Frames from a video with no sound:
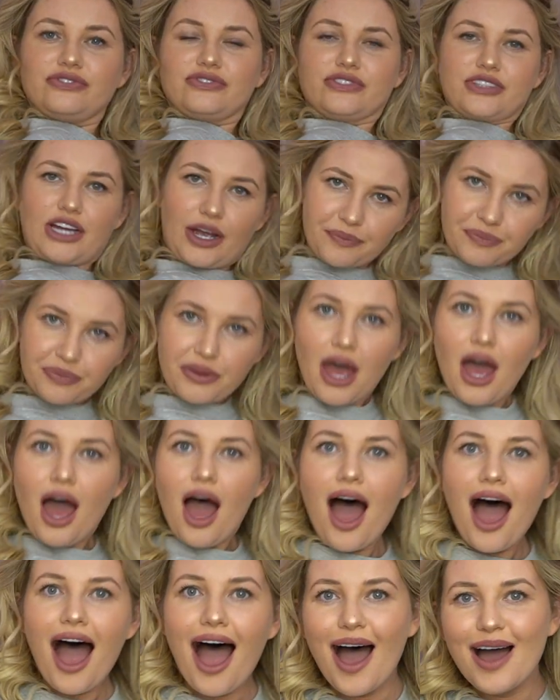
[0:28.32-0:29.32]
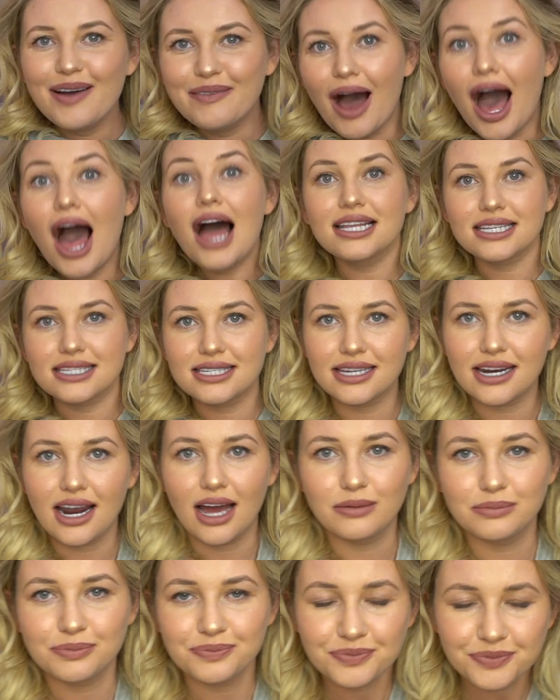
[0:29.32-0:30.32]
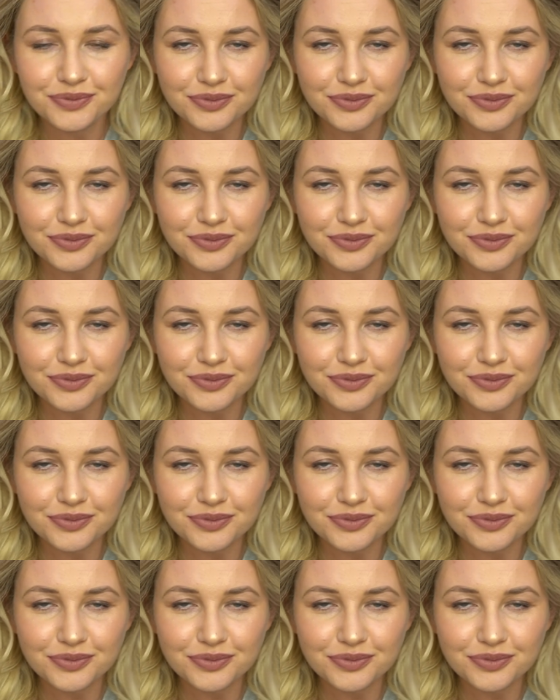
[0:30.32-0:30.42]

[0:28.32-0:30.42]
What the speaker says: No. I'll sit up.